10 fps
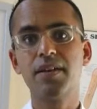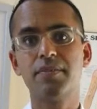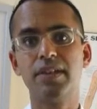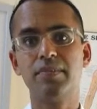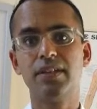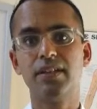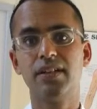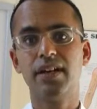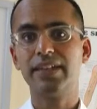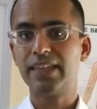Maybe,
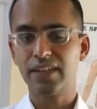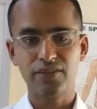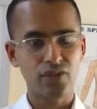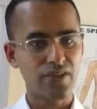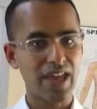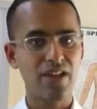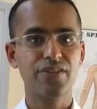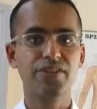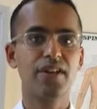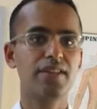again, if you're in the
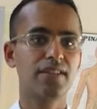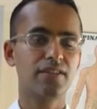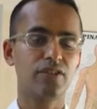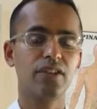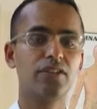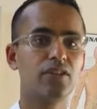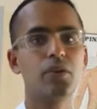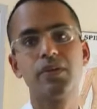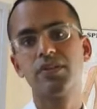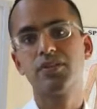health sciences looking to
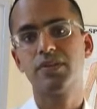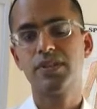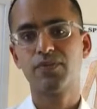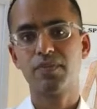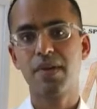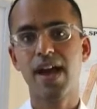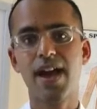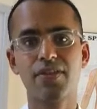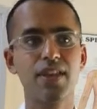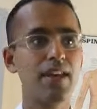go into a different
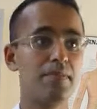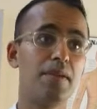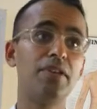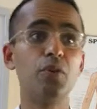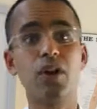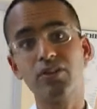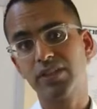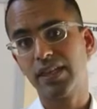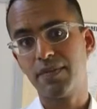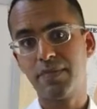path, maybe you are
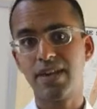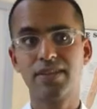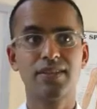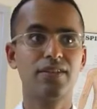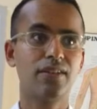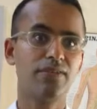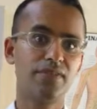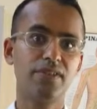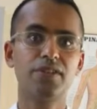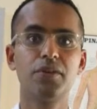looking at medicine and
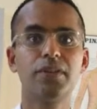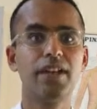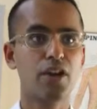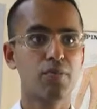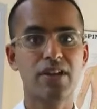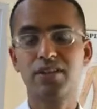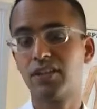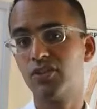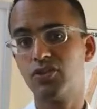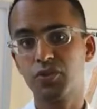physio and chiropractic
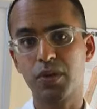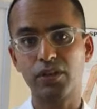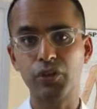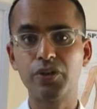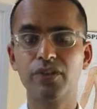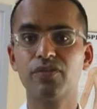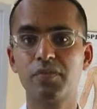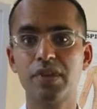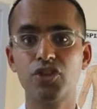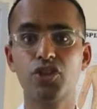and you just want to learn
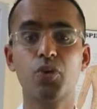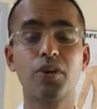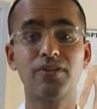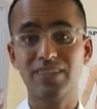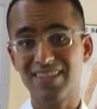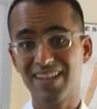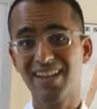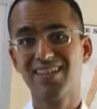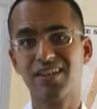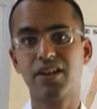information, or you
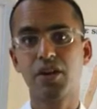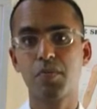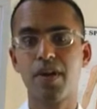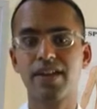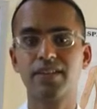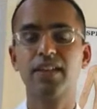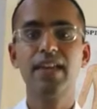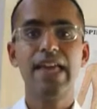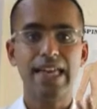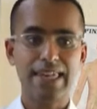decided on chiropractic
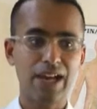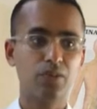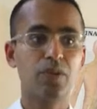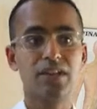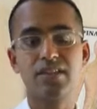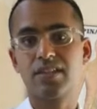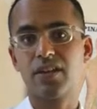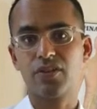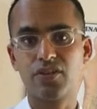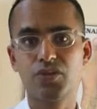and now you want to
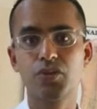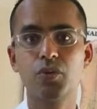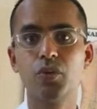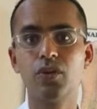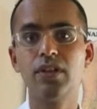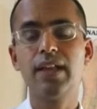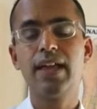decide on the school,